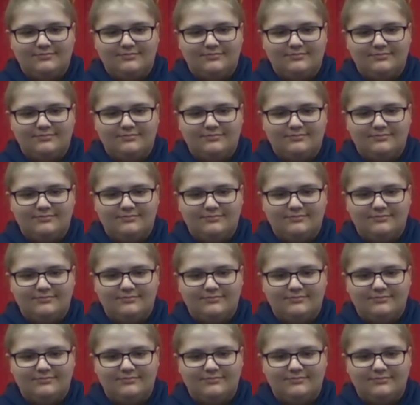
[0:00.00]

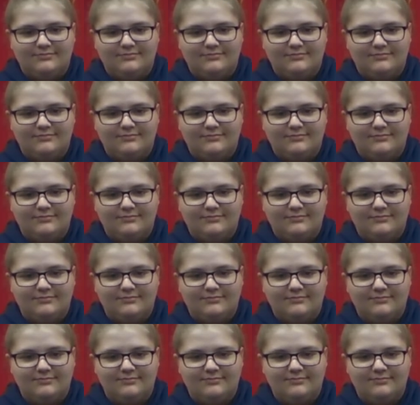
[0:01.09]

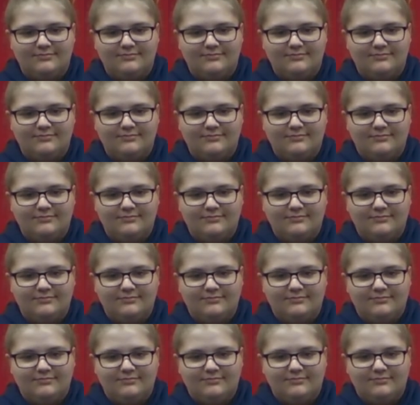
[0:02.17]

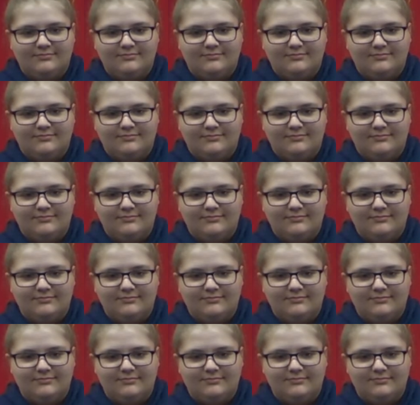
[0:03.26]

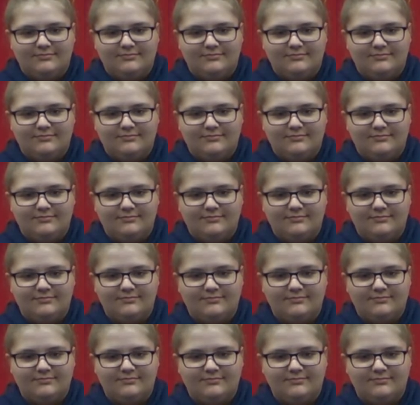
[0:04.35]

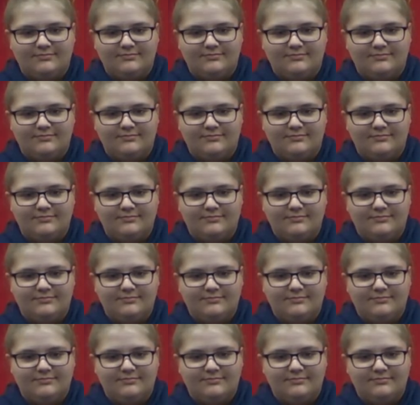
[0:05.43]

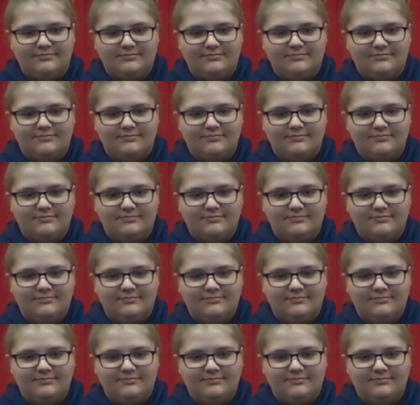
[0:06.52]
(silent)